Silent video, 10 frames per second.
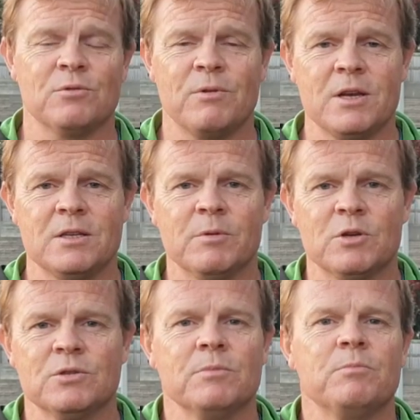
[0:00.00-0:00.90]
a race,
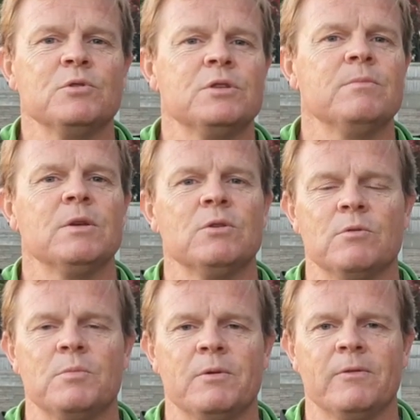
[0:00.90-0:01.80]
because it puts them into a
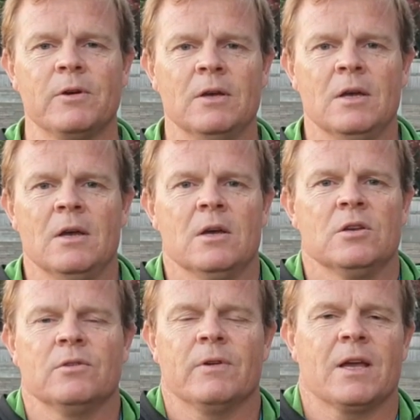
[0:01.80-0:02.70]
bit of a
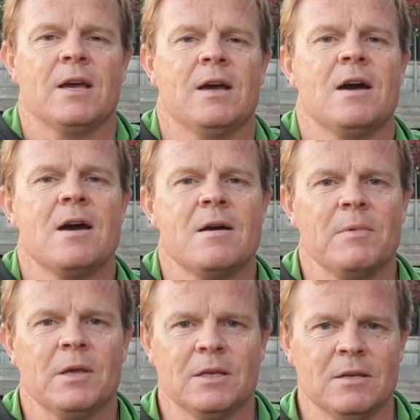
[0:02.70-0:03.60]
sort of a
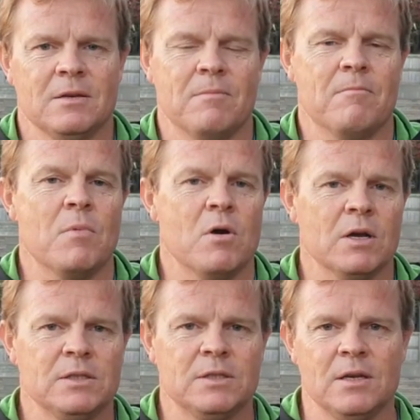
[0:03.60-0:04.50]
calming
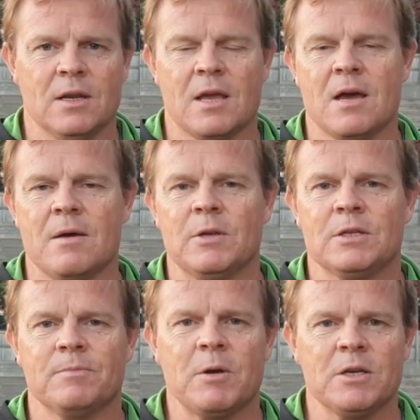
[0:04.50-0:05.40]
mindset and a calming
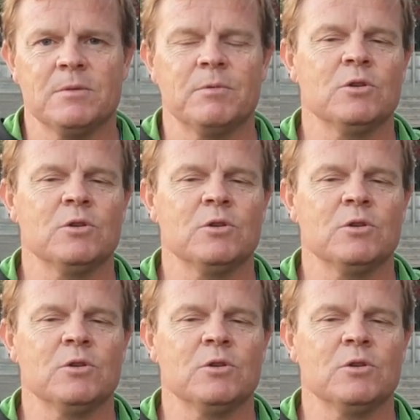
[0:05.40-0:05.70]
space